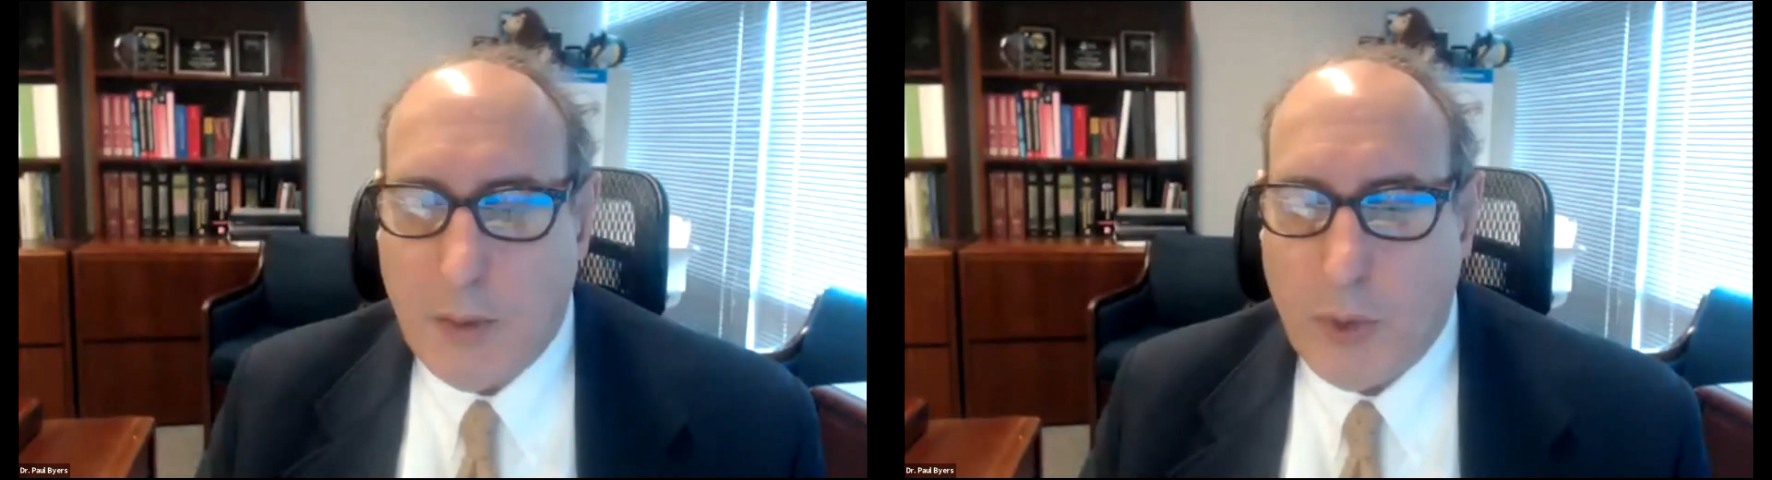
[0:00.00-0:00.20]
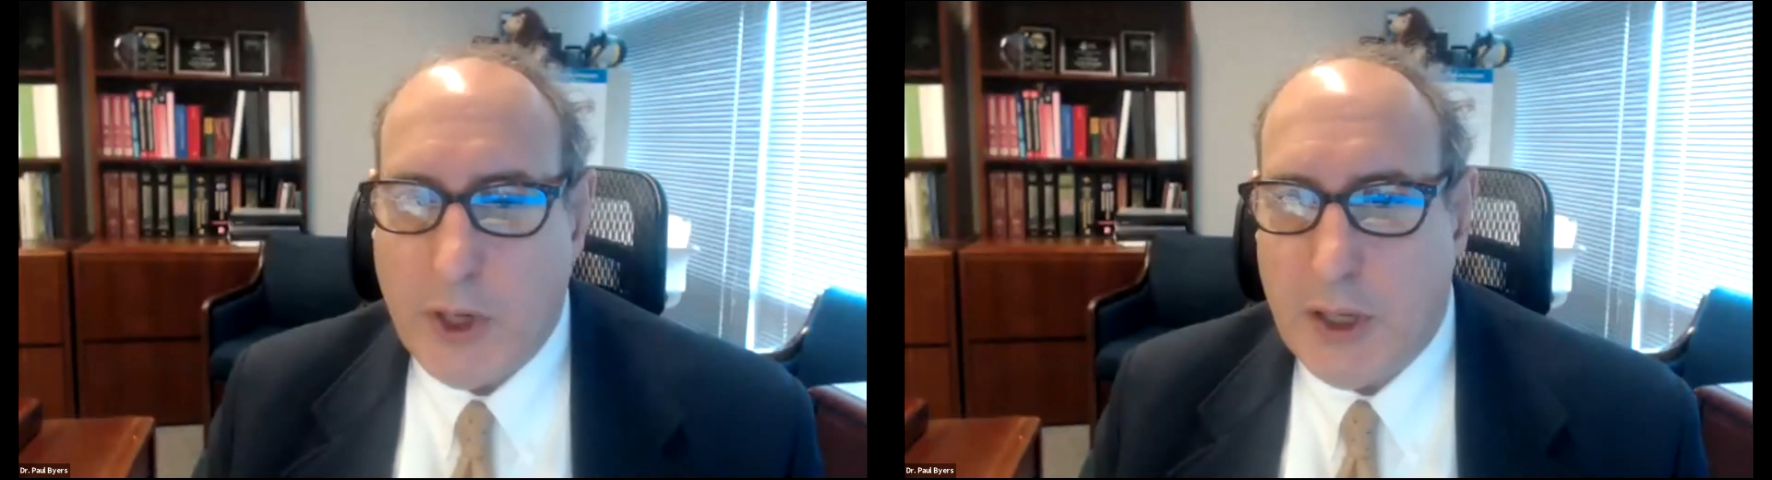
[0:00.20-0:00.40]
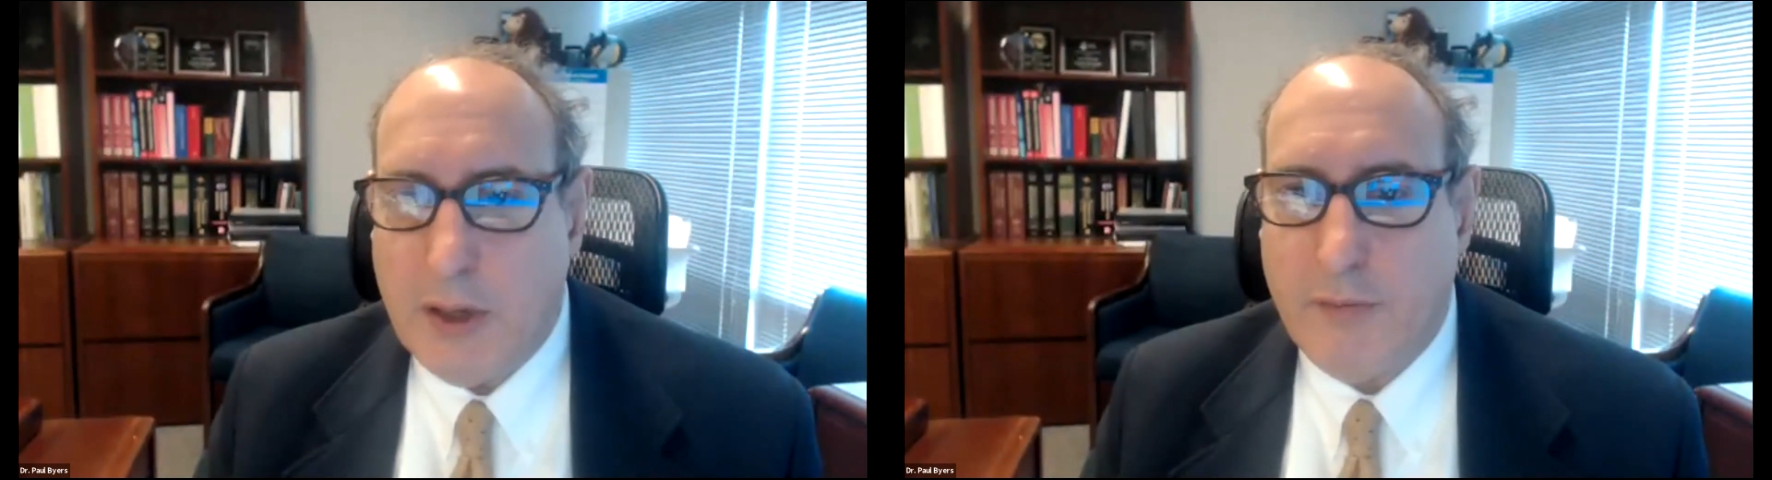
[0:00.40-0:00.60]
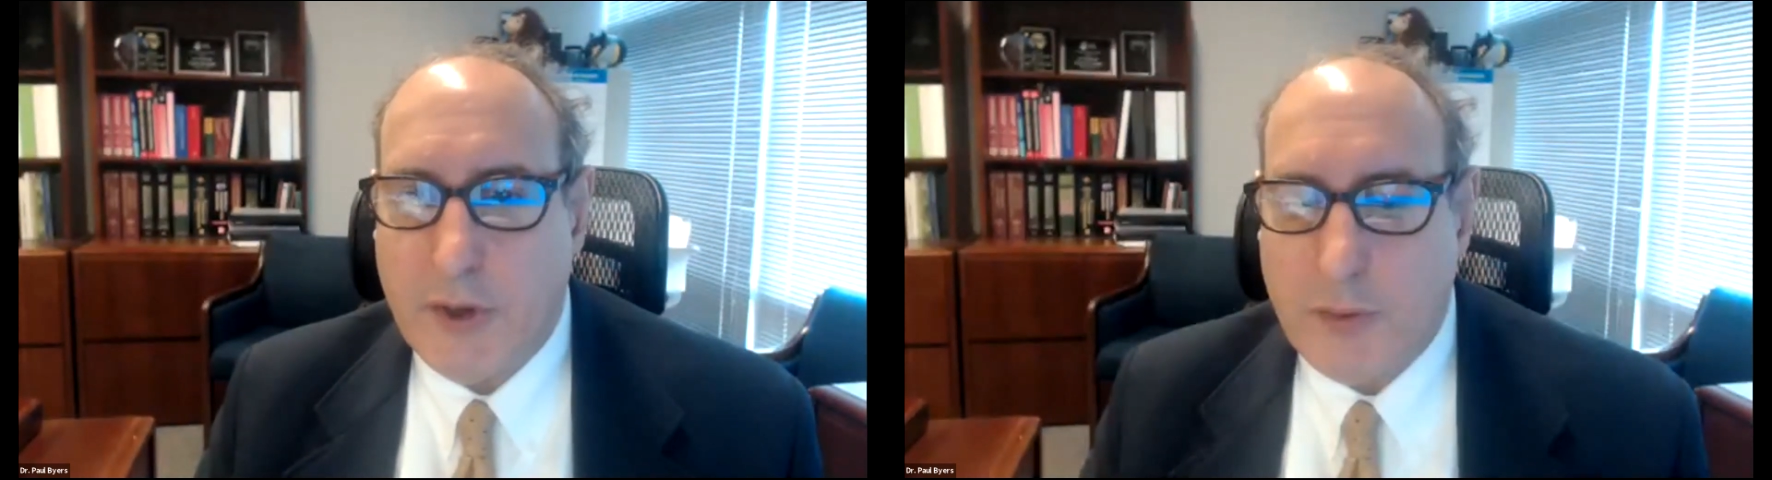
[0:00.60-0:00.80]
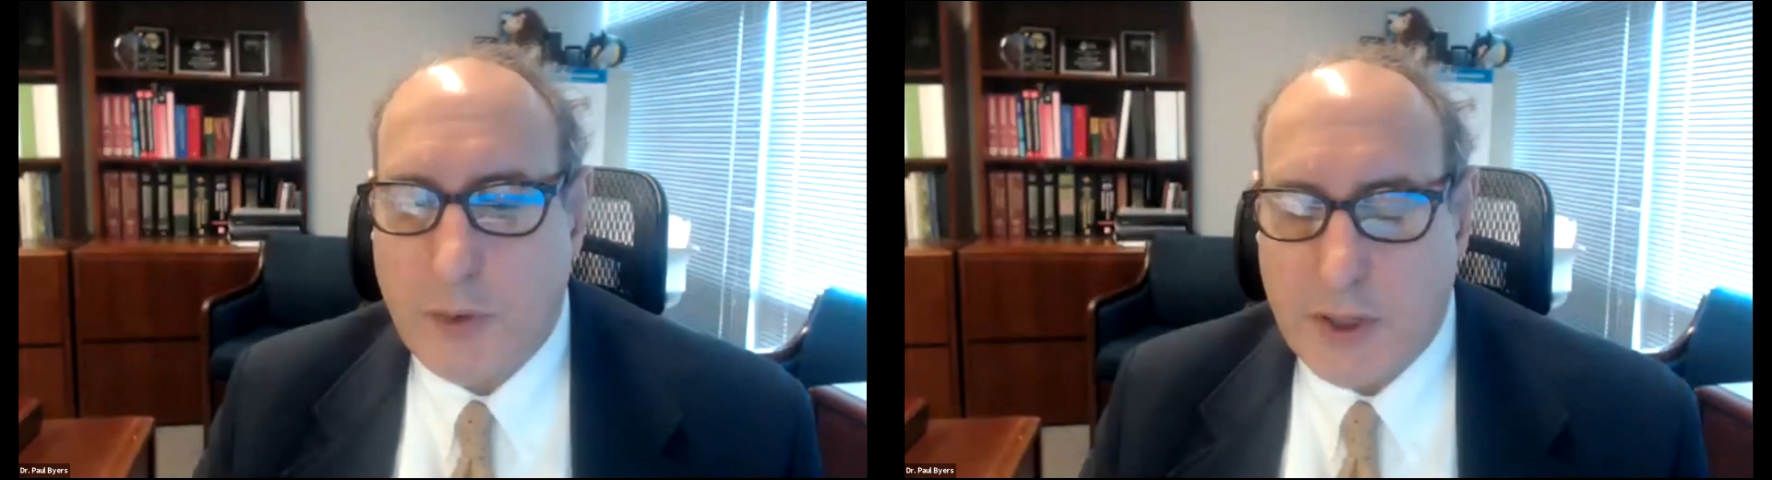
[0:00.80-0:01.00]
when an
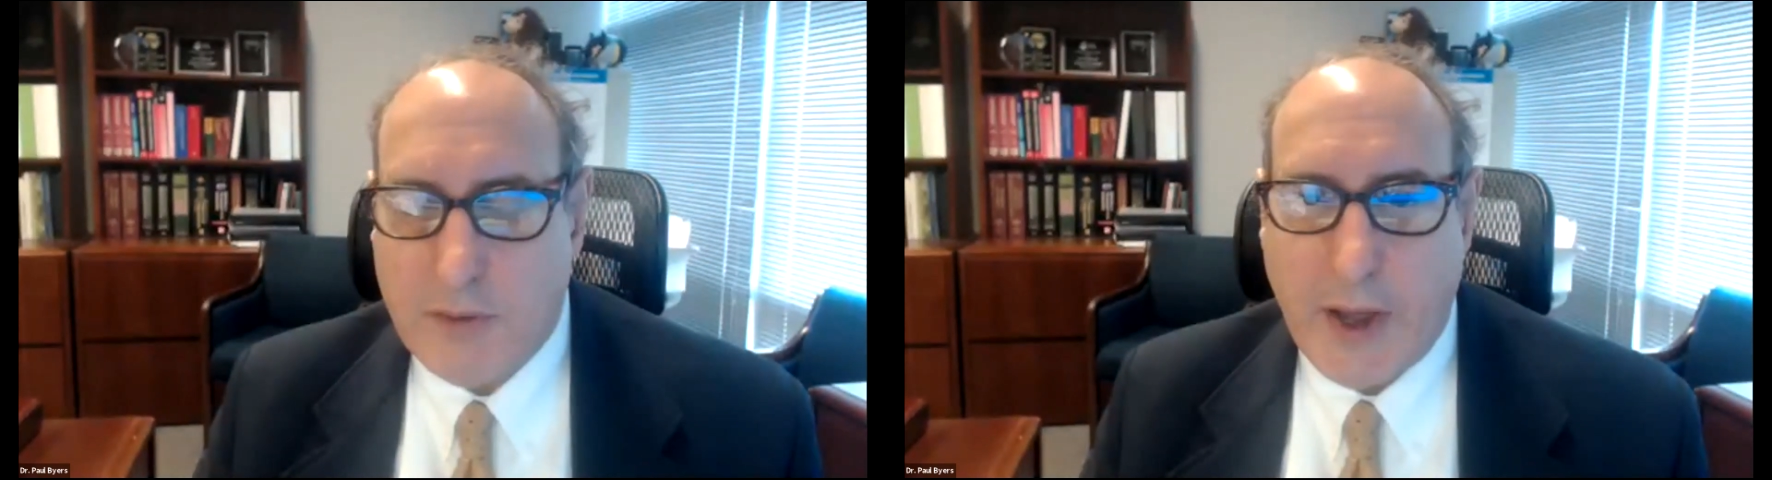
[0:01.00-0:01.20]
individual gets